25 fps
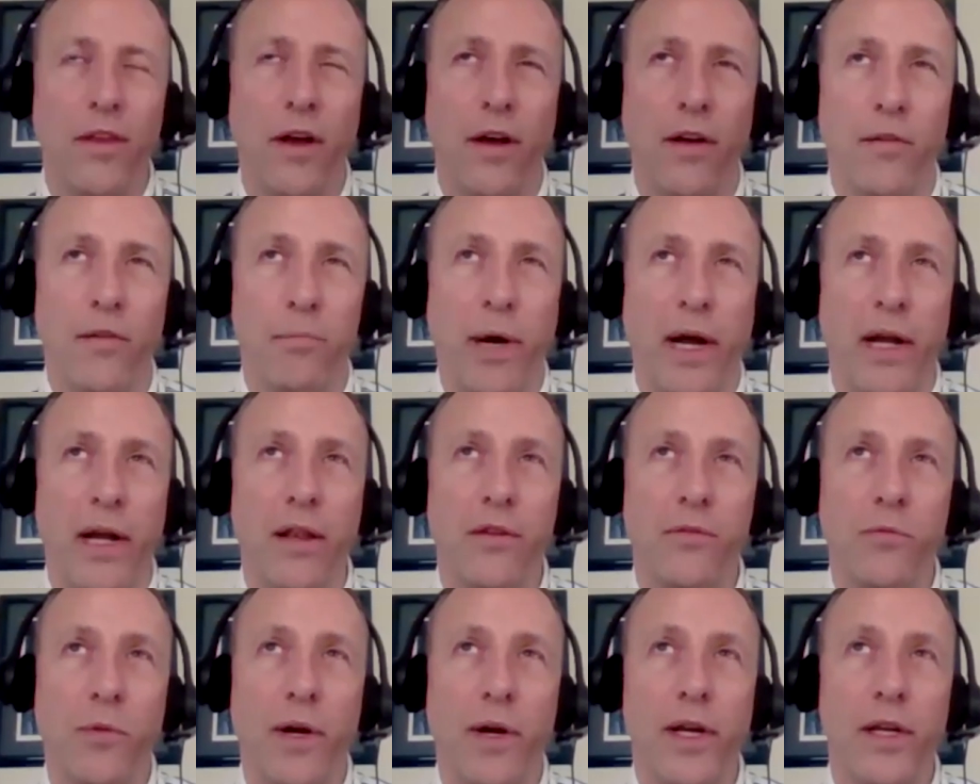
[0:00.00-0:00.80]
Uh,
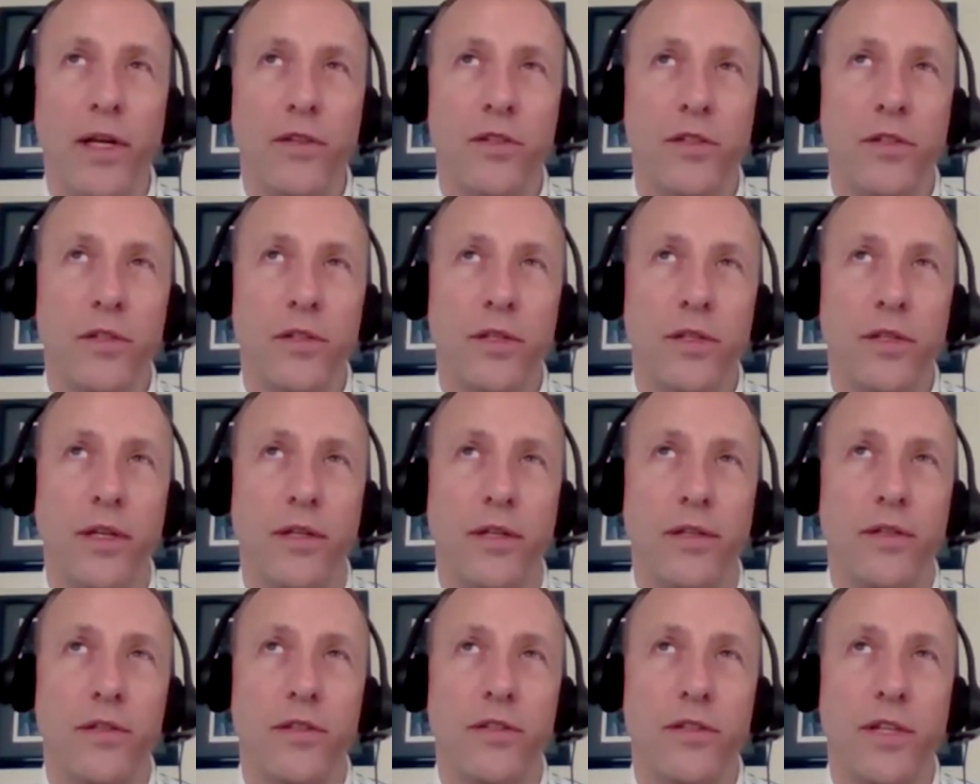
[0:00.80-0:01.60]
pilot-wise,
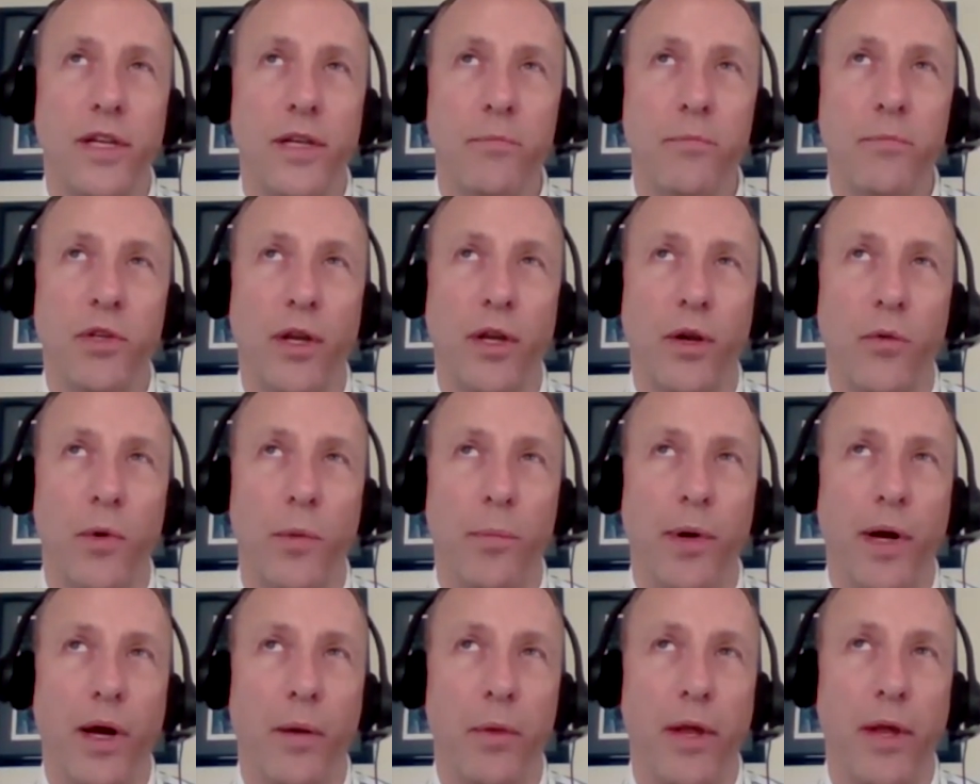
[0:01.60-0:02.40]
it seems like we
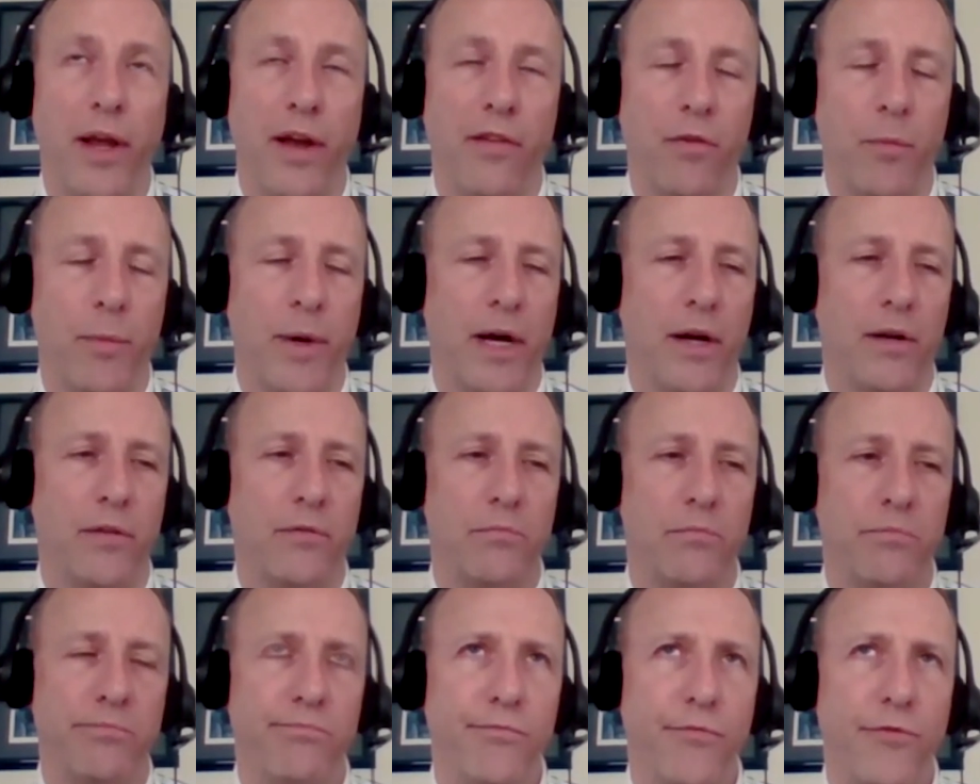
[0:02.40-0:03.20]
probably have about
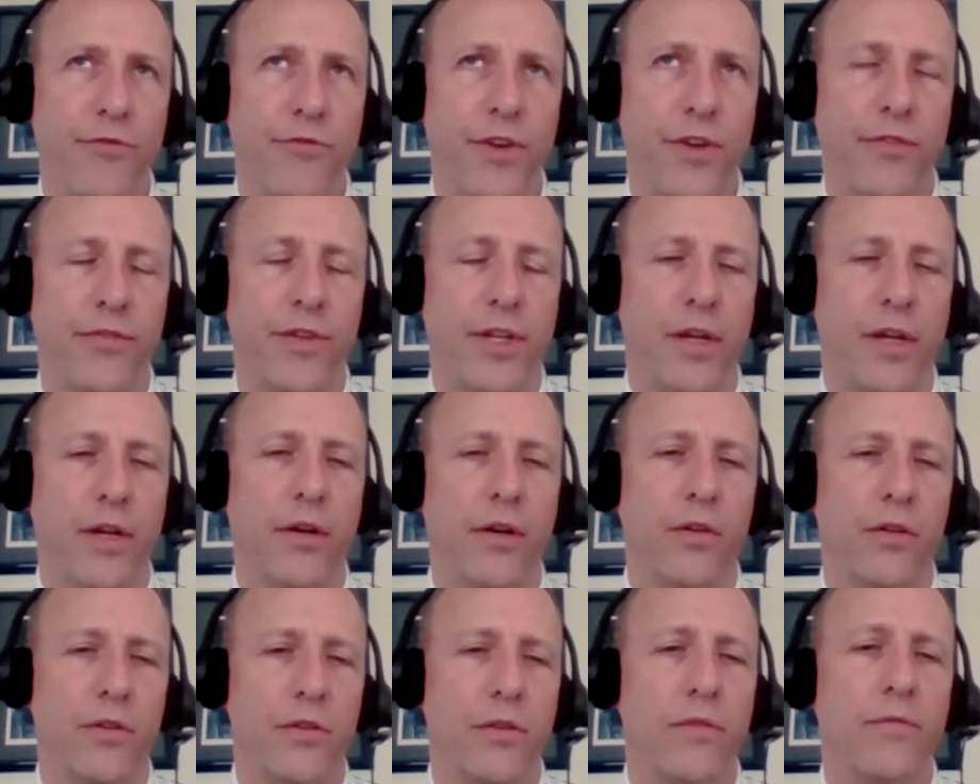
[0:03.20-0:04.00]
fifty
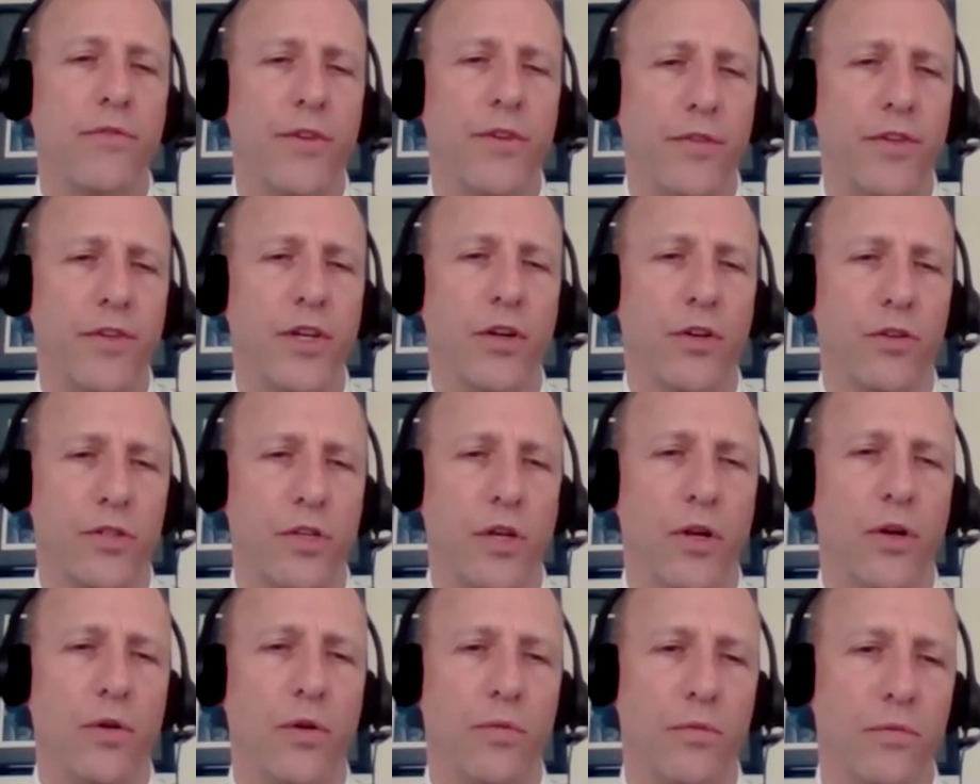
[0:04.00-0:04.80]
or fifty or
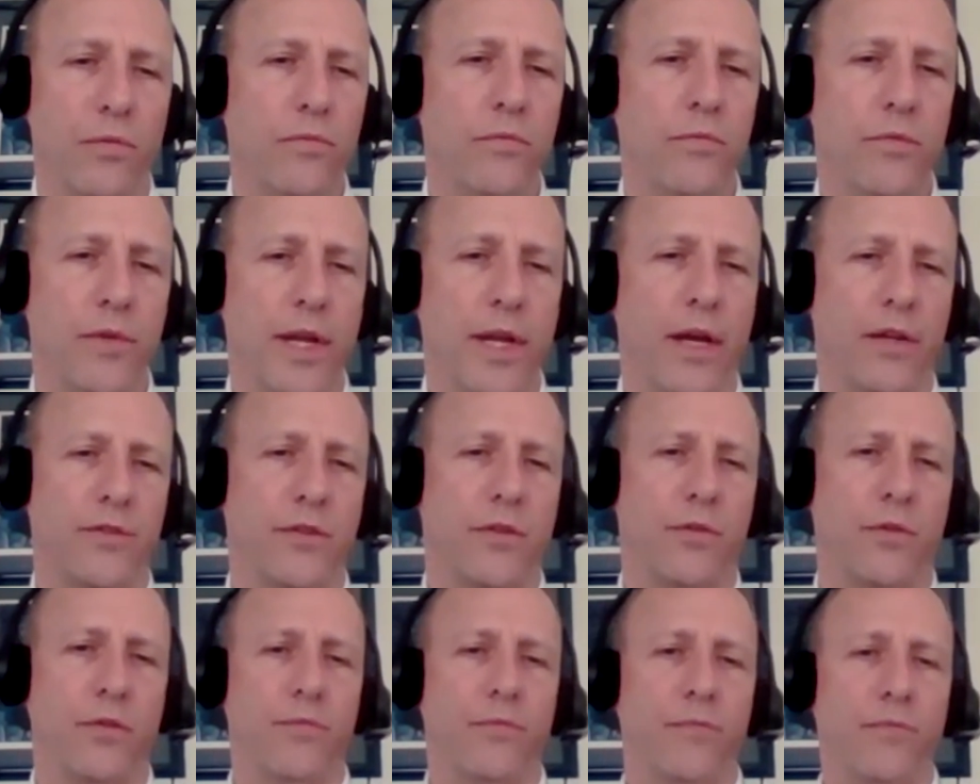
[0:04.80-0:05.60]
so
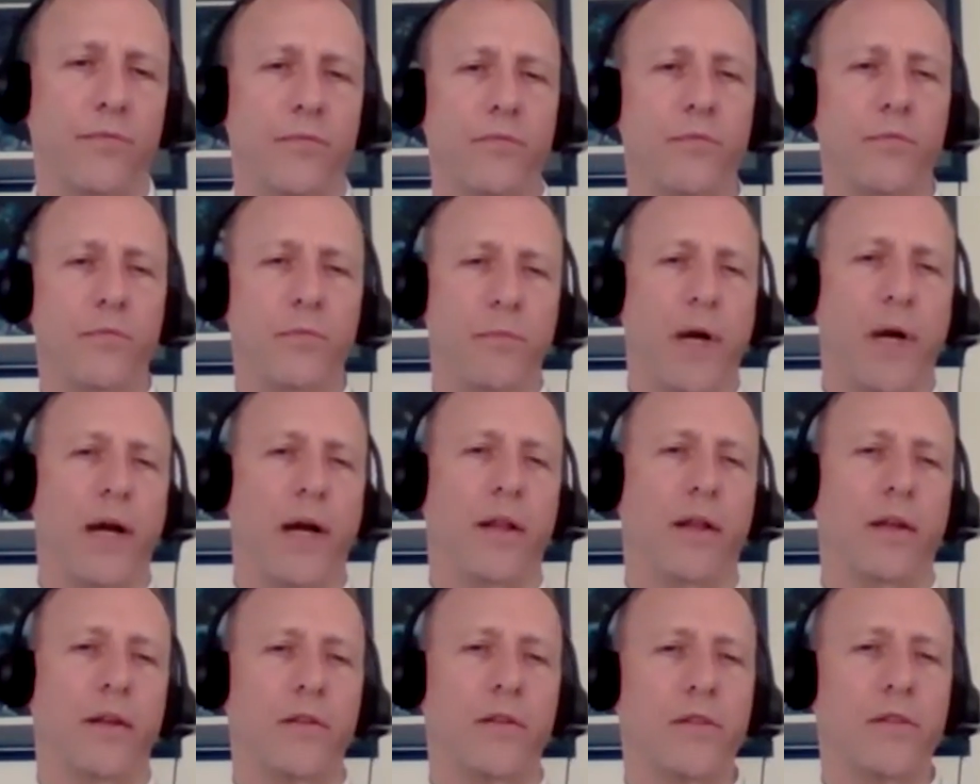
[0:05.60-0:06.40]
NASA
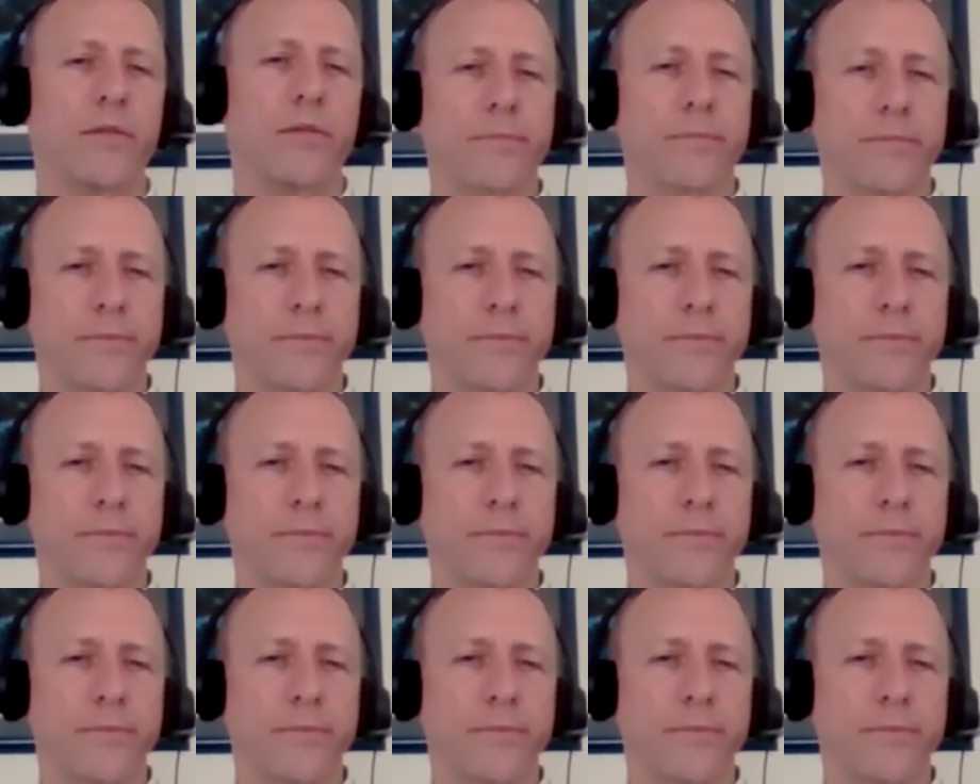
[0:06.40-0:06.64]
pilots